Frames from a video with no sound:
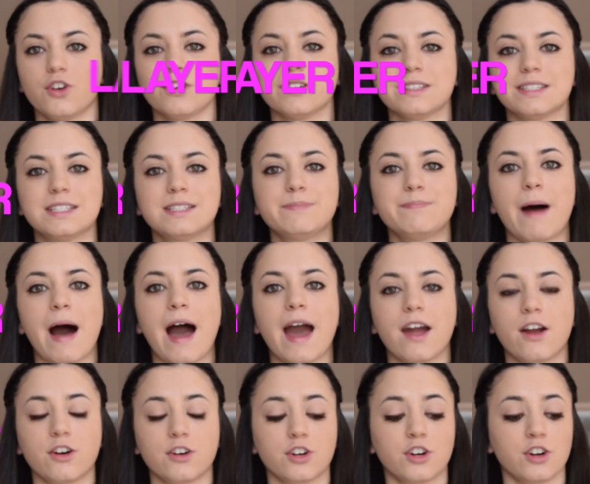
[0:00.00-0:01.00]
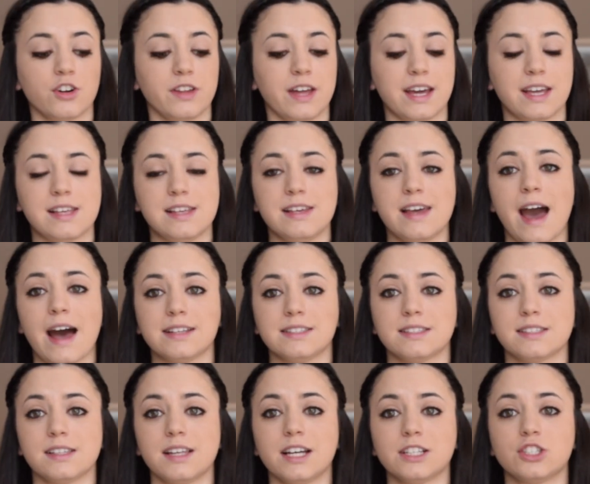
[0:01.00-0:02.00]
You're inspired, you're like, yes,
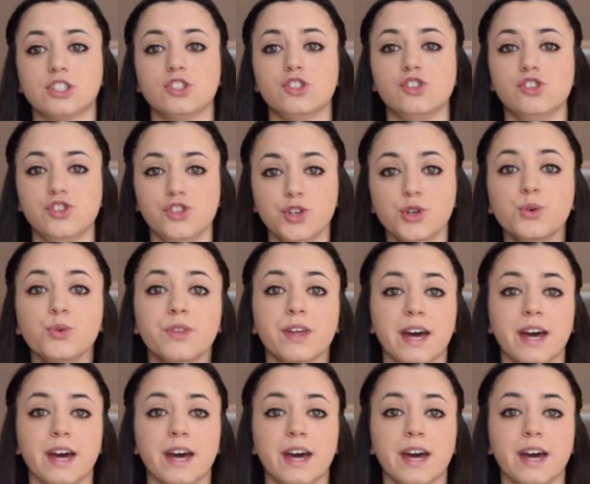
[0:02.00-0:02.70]
let's do